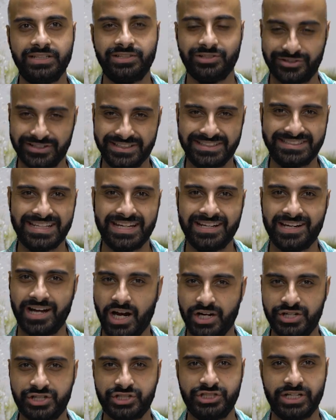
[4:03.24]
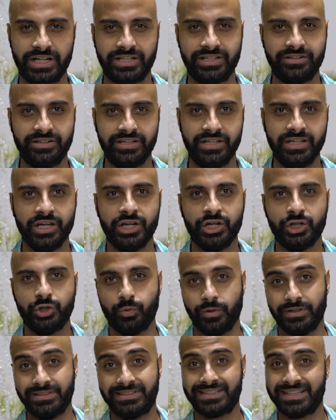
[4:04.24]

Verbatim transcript: to reset our trajectory towards